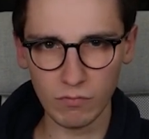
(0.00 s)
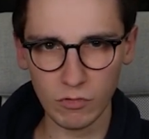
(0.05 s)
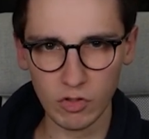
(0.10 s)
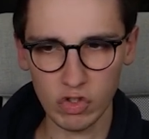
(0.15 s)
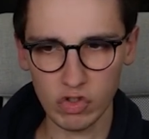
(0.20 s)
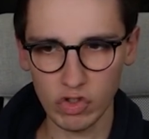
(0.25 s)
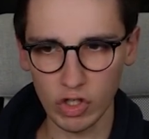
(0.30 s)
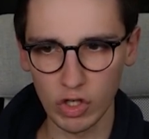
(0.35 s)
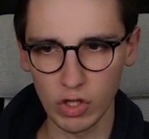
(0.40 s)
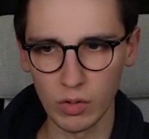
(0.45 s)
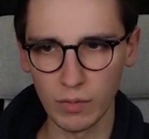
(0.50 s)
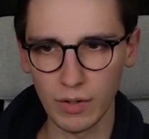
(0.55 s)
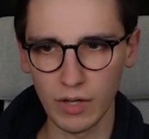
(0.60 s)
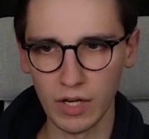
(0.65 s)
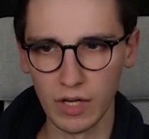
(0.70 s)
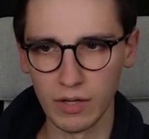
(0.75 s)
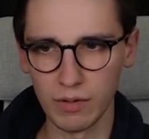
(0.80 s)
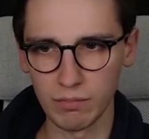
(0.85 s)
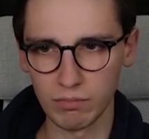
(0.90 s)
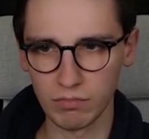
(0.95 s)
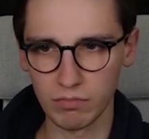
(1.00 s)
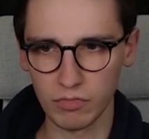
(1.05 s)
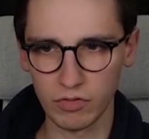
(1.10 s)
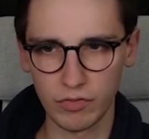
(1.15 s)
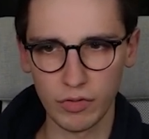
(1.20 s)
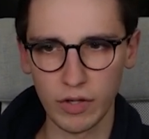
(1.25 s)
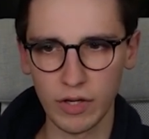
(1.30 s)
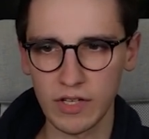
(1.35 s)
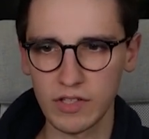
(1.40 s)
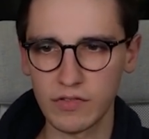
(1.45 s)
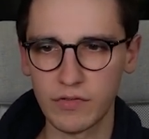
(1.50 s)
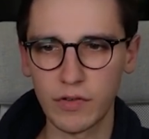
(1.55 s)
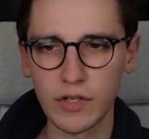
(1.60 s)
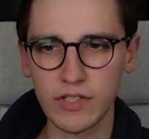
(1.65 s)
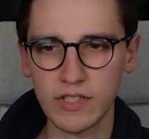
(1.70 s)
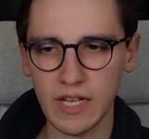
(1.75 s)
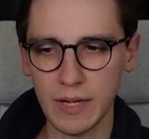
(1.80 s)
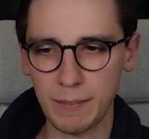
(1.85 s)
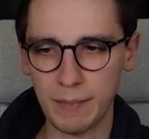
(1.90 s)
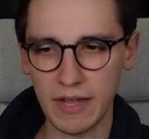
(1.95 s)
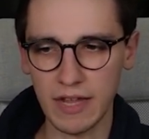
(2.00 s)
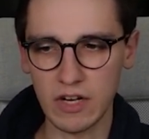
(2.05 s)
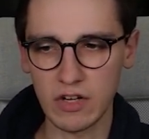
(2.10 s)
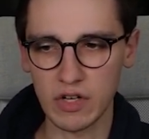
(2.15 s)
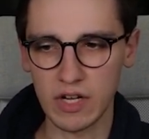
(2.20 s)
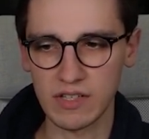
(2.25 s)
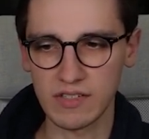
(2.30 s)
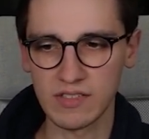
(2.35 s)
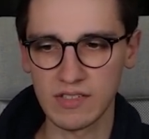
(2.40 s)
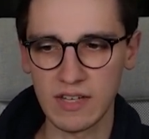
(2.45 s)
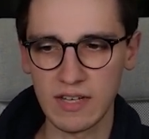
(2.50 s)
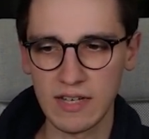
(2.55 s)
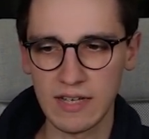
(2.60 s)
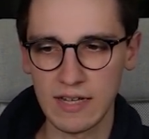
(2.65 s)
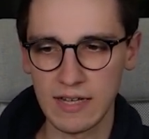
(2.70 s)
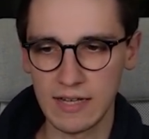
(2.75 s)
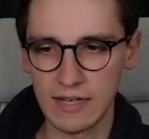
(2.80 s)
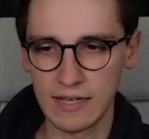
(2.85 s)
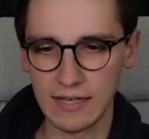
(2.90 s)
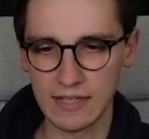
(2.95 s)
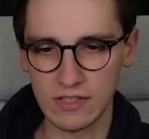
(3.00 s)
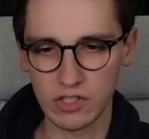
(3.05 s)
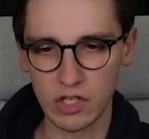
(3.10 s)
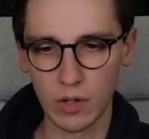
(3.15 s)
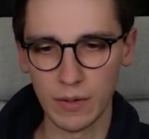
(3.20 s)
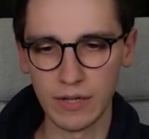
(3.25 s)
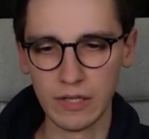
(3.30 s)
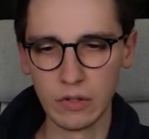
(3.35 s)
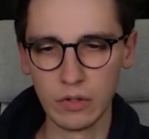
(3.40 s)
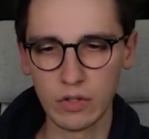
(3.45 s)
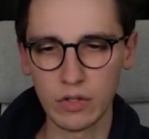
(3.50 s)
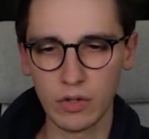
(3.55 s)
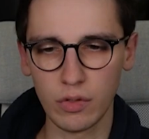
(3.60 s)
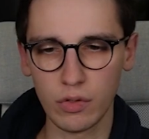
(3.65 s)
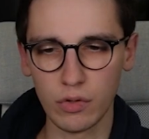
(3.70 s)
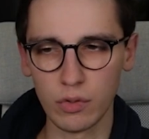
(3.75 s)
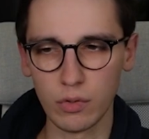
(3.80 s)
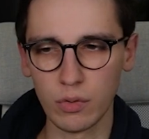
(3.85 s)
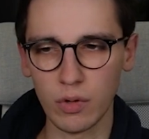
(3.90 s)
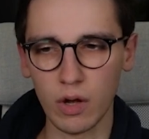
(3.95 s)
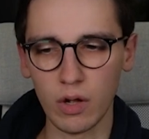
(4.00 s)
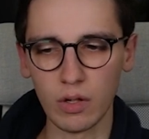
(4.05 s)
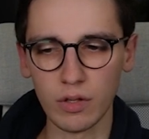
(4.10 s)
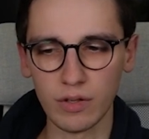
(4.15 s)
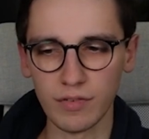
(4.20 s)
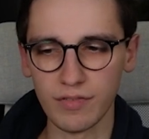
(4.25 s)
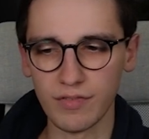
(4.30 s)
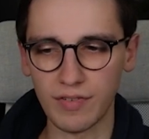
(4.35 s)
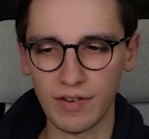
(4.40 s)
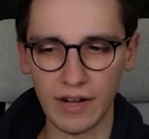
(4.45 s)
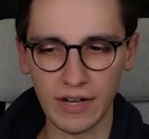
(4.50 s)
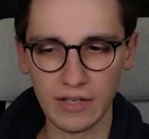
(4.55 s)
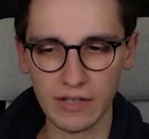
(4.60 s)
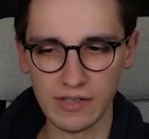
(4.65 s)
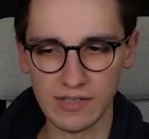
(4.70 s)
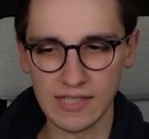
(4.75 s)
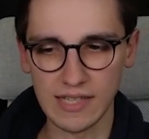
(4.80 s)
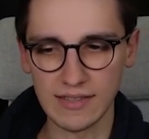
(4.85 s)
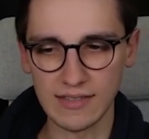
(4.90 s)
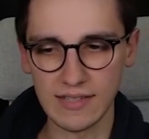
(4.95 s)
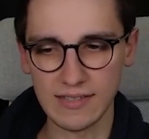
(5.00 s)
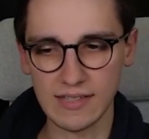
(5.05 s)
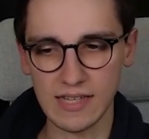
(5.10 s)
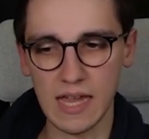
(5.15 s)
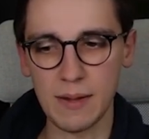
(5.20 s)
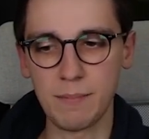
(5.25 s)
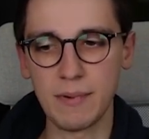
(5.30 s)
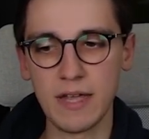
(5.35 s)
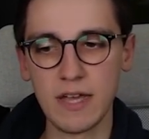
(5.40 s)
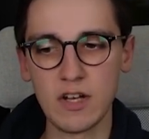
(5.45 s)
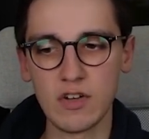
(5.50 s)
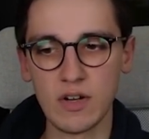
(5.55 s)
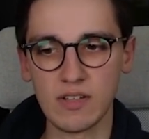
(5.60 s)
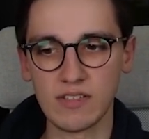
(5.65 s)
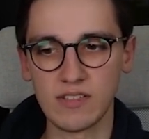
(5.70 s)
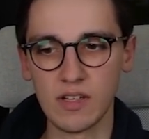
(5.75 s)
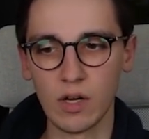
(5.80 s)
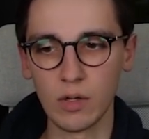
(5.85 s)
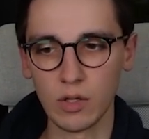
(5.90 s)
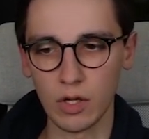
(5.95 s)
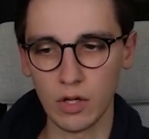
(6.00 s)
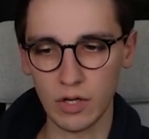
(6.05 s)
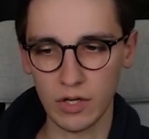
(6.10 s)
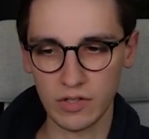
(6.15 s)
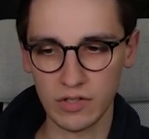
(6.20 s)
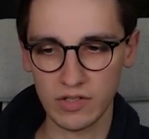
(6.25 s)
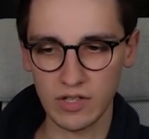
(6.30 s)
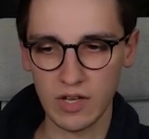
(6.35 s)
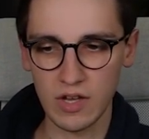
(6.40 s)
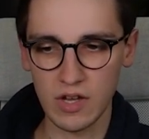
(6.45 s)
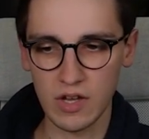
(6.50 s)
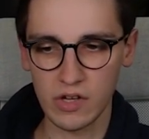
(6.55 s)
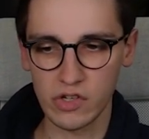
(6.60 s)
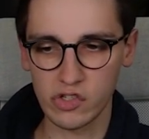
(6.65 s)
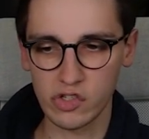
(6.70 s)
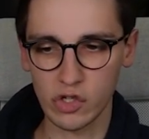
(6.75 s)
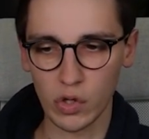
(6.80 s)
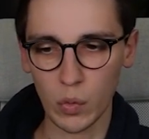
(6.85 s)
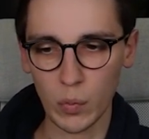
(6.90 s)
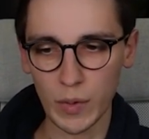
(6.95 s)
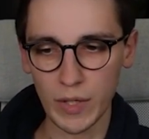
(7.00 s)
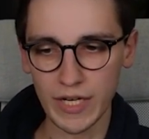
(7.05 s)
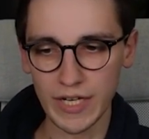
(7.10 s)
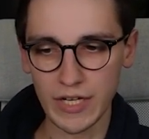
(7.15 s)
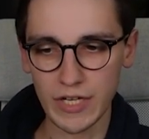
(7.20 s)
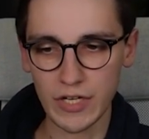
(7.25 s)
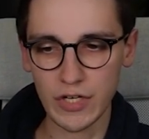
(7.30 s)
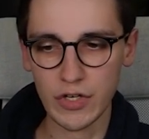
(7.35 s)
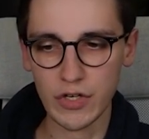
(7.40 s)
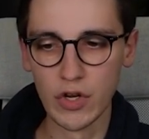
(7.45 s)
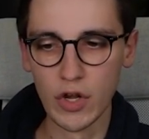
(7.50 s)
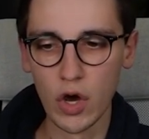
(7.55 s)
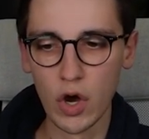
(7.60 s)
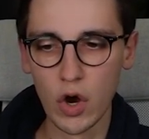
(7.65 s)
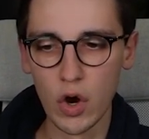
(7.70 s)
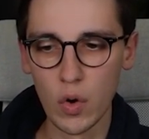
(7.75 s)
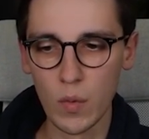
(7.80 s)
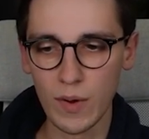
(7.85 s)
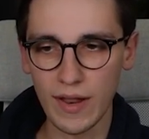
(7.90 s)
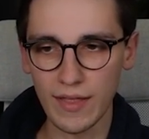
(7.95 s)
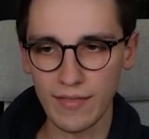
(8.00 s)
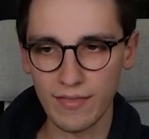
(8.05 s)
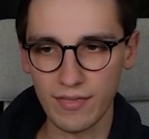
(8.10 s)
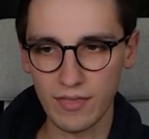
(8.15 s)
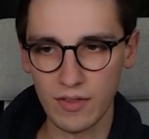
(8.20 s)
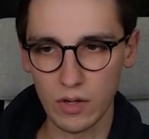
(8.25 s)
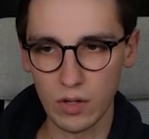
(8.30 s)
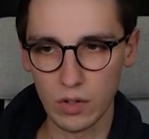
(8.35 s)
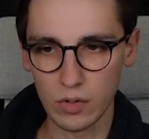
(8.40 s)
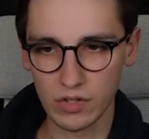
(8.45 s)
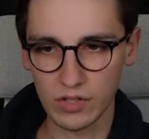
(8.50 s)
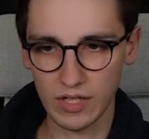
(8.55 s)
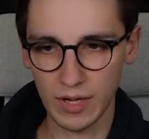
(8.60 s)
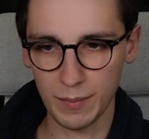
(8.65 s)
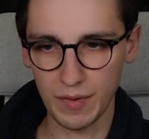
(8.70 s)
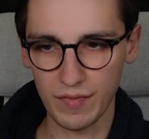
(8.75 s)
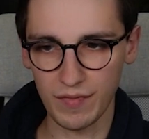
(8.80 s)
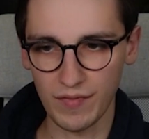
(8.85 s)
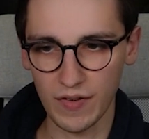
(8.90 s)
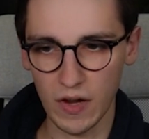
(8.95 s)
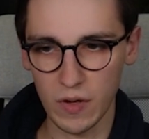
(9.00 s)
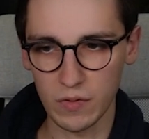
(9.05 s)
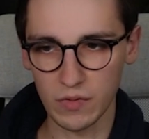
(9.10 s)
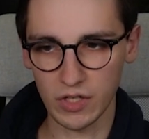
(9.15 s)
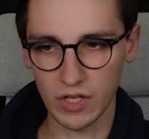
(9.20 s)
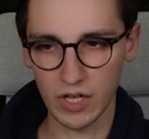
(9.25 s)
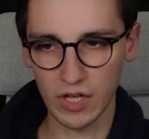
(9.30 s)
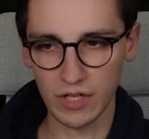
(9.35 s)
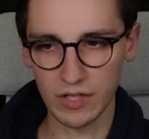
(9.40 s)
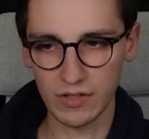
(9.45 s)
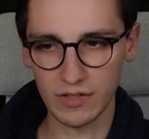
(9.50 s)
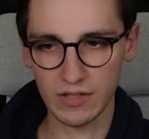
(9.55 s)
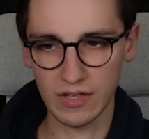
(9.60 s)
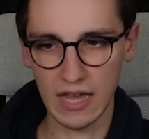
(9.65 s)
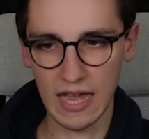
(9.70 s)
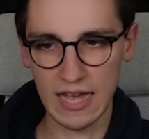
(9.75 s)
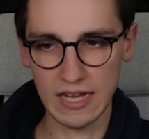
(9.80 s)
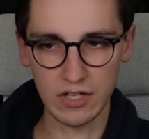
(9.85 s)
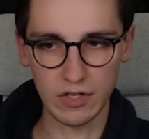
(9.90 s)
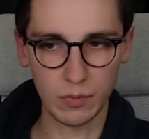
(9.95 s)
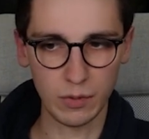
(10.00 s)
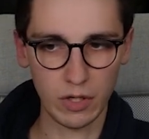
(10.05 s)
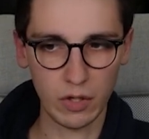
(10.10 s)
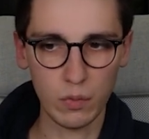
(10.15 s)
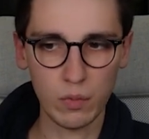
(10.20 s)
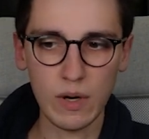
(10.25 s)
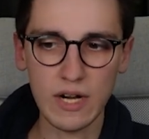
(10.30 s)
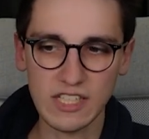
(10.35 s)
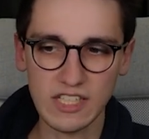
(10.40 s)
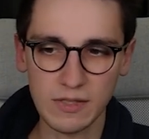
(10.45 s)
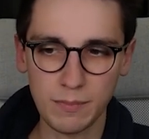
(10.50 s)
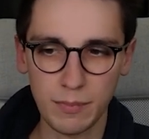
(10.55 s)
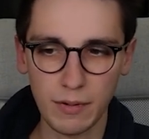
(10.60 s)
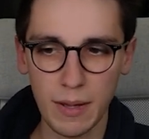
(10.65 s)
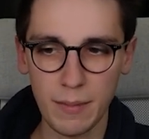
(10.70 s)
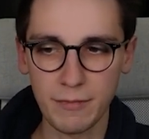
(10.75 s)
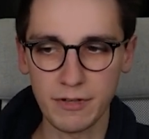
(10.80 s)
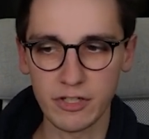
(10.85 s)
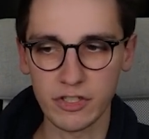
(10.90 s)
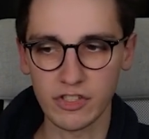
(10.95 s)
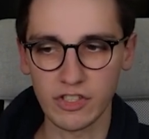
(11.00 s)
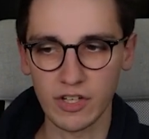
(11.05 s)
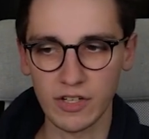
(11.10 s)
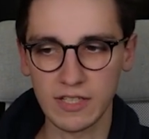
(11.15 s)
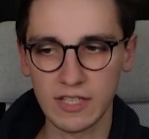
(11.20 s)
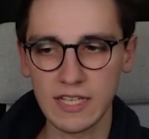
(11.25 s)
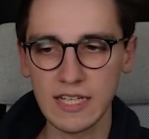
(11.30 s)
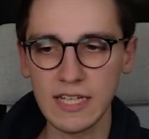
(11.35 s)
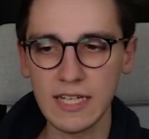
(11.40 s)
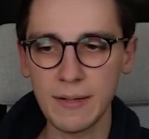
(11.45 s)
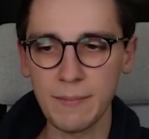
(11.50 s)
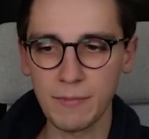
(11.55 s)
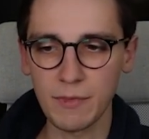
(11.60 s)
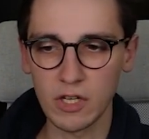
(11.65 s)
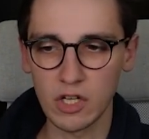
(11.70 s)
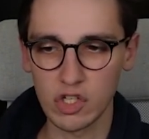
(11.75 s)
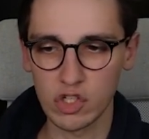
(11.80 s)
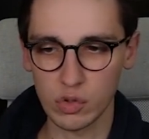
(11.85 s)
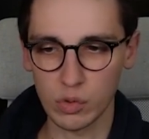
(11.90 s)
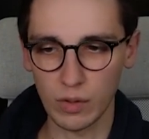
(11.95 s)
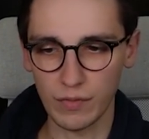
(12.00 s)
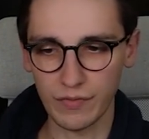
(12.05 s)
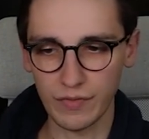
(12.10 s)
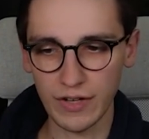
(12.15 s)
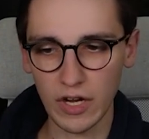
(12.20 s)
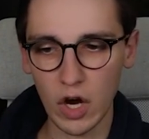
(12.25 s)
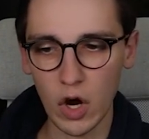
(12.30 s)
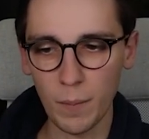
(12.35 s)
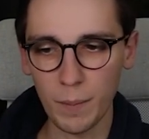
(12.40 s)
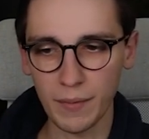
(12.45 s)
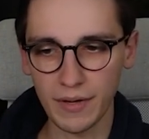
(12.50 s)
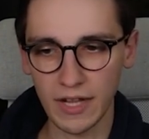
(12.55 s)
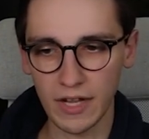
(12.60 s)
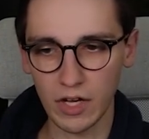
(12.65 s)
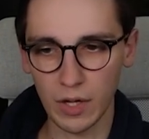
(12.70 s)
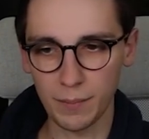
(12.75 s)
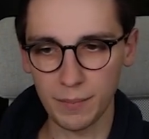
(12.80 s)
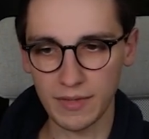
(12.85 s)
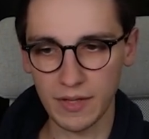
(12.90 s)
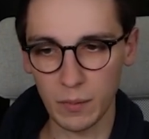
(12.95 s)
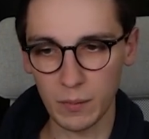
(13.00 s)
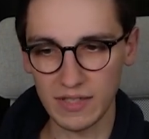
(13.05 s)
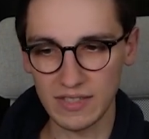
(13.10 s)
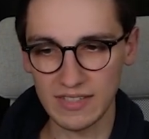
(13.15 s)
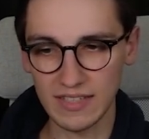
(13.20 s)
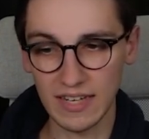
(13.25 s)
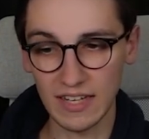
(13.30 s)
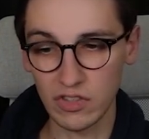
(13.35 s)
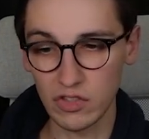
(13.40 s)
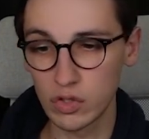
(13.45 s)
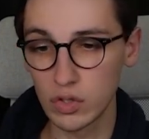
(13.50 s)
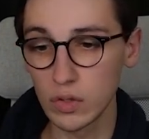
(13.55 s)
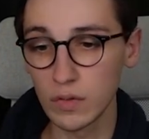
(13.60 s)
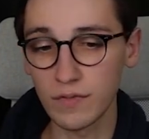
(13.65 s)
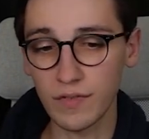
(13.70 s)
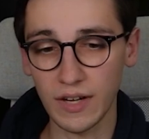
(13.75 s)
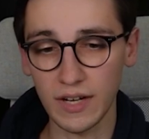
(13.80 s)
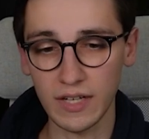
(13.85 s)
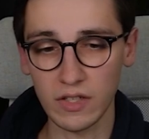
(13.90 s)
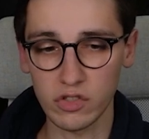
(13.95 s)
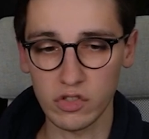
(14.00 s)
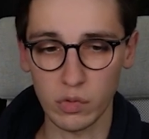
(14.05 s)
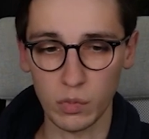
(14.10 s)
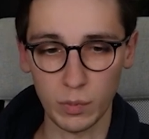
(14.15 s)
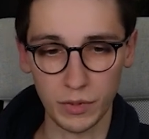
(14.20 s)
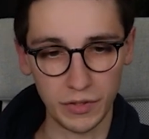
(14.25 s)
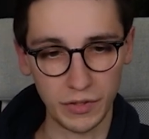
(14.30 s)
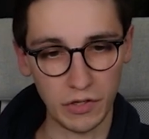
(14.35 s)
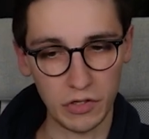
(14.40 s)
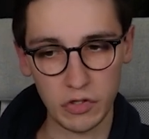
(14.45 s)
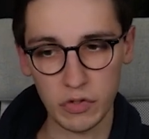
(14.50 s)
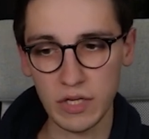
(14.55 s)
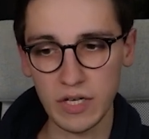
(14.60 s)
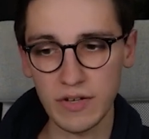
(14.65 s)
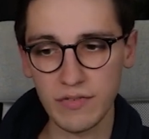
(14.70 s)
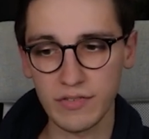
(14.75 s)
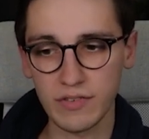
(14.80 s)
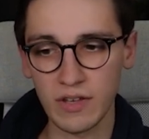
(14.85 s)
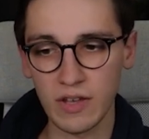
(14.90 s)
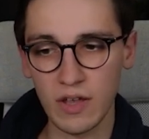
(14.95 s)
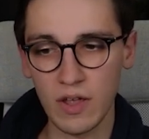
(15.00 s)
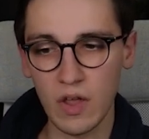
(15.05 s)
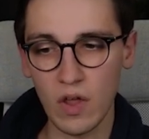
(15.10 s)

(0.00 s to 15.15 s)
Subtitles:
So for this first IP address, let's go and look through all the files that this IP address downloaded. So we know that those can be found at requestparameters.key. So if we open that up, then we see that 2 files were retrieved.